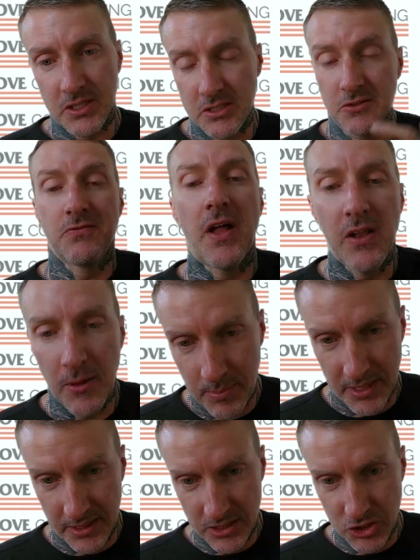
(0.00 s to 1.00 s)

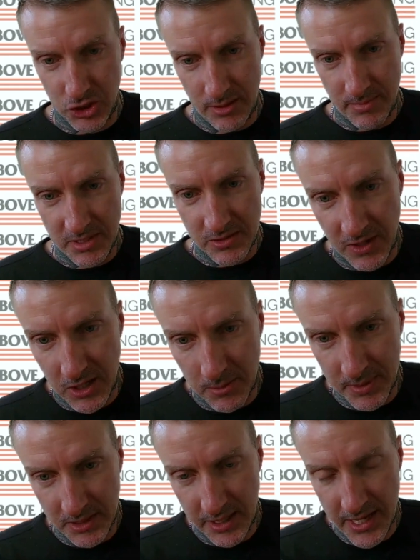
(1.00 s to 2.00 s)
developing the gym and
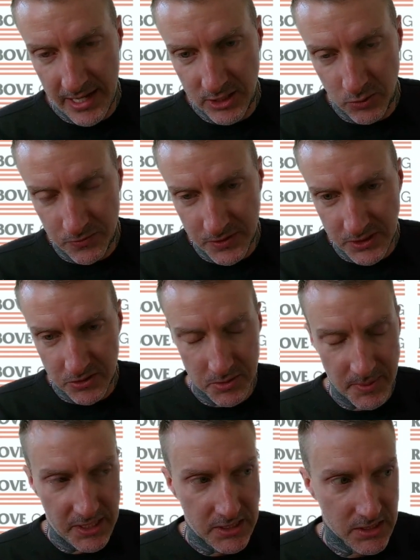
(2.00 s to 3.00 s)
developing the actual physical
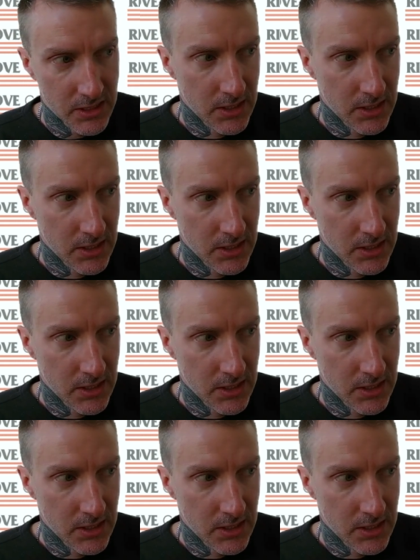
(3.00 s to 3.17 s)
space?